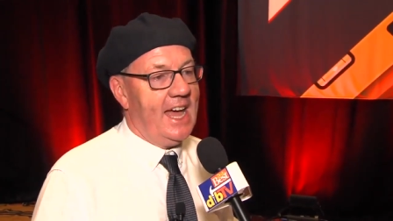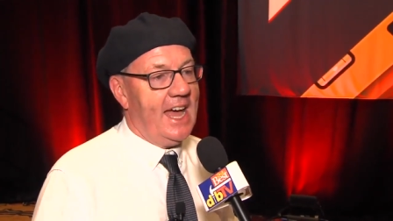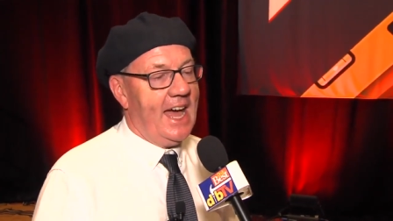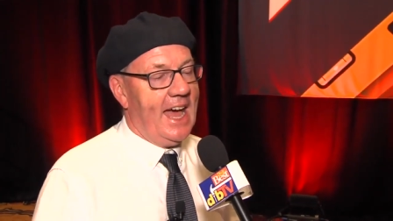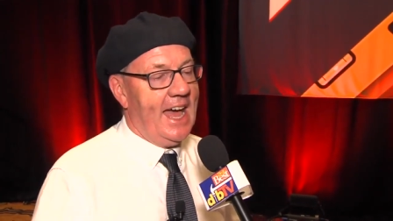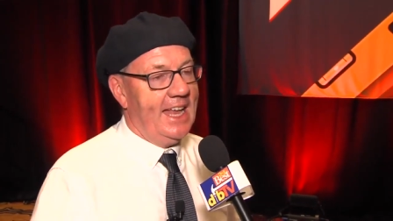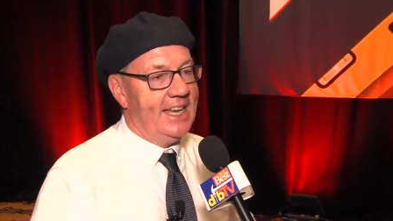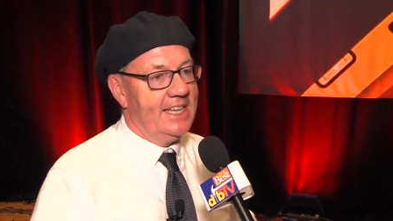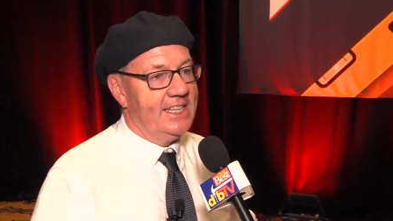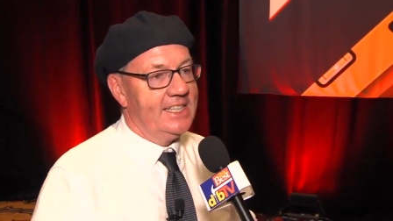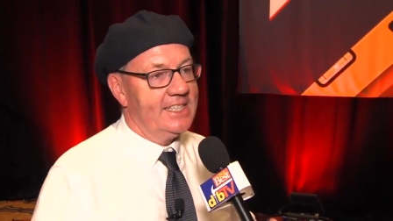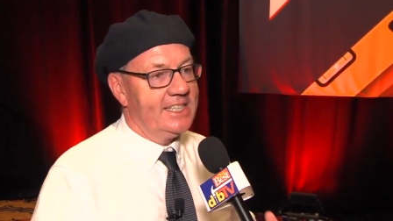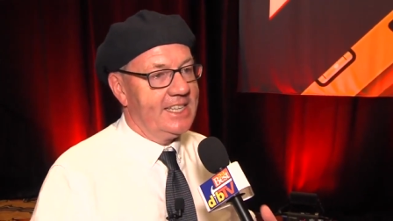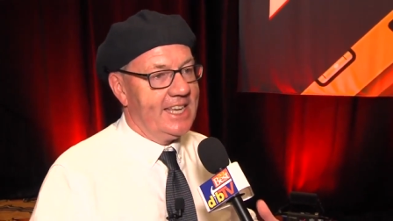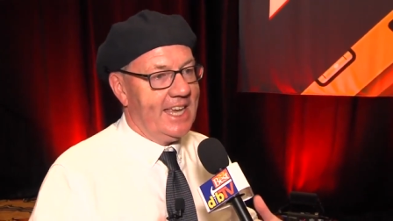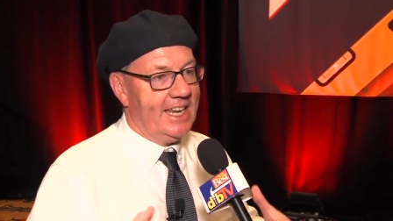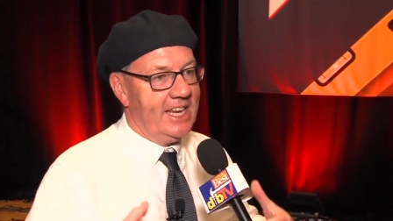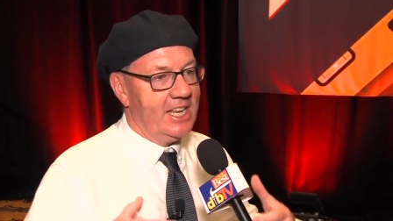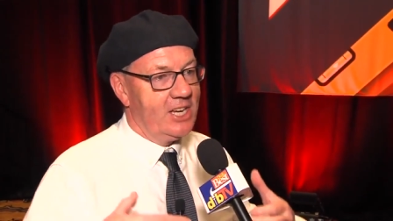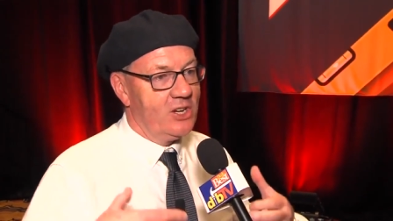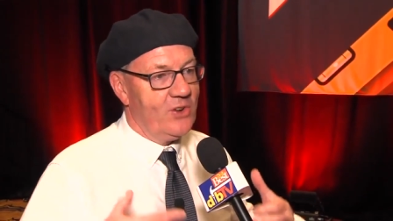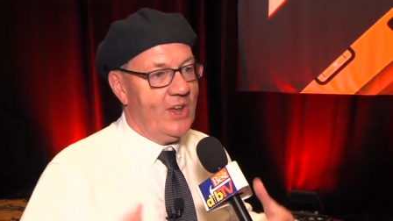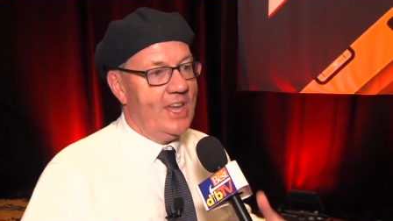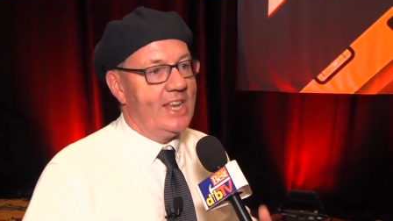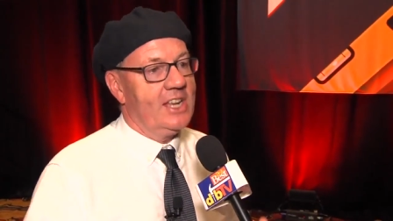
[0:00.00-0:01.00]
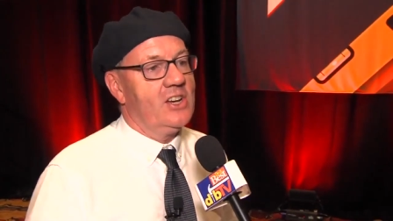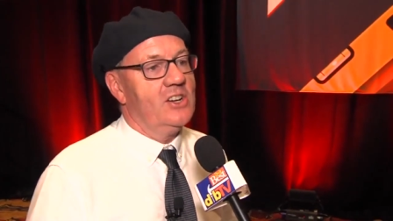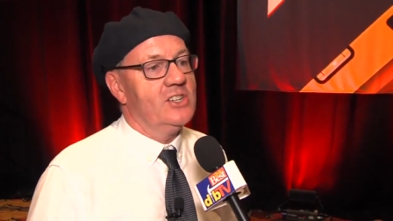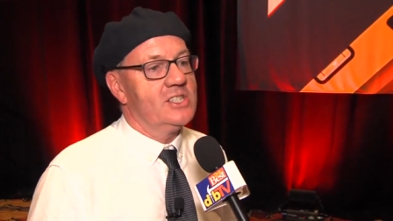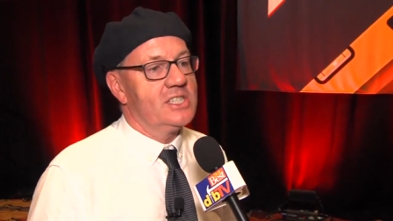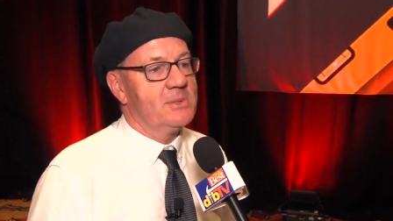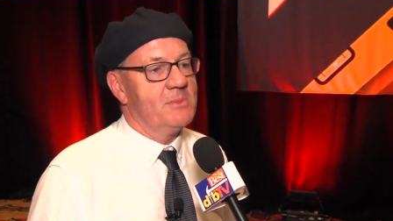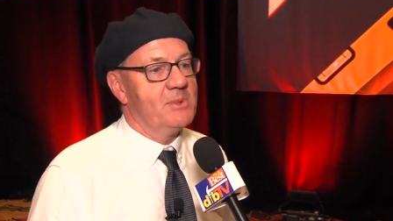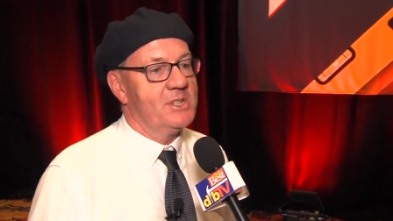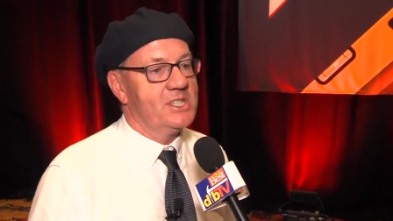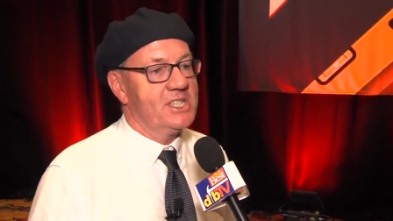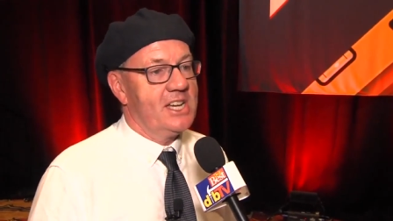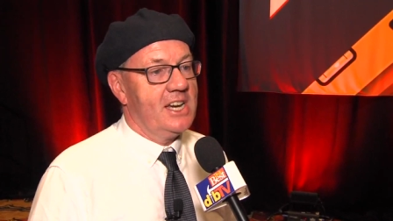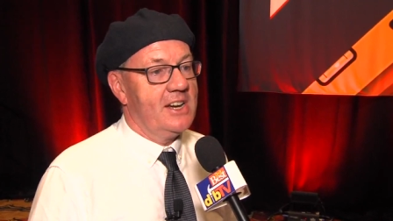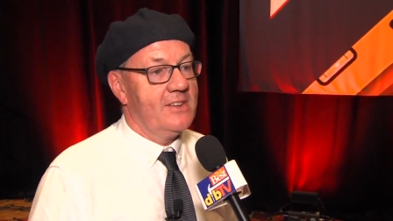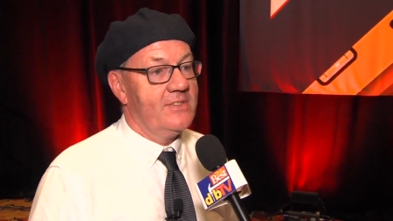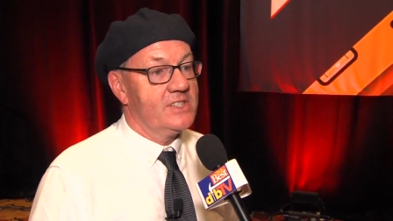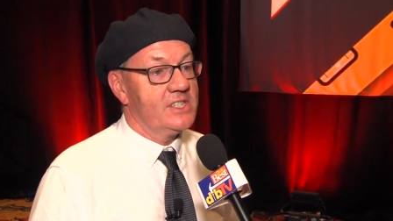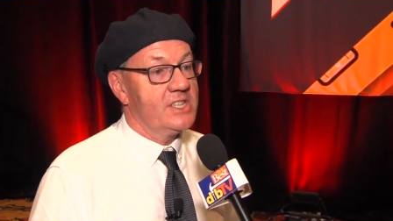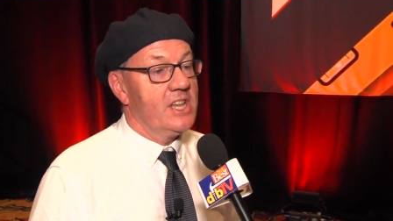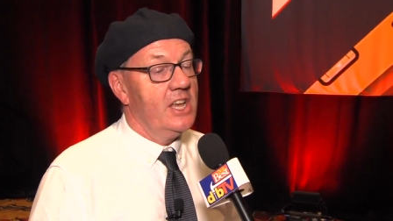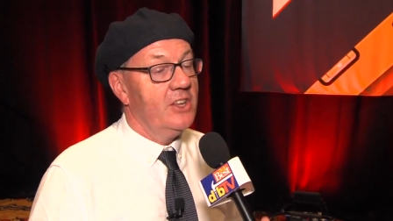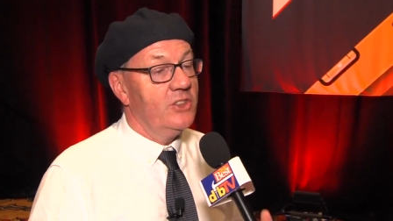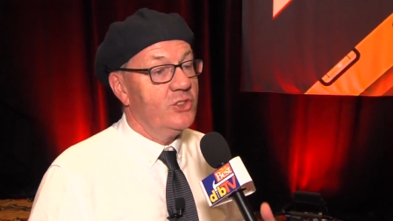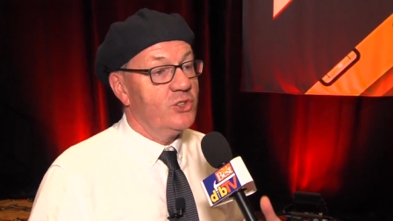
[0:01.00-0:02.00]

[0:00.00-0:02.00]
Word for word: and getting great customer service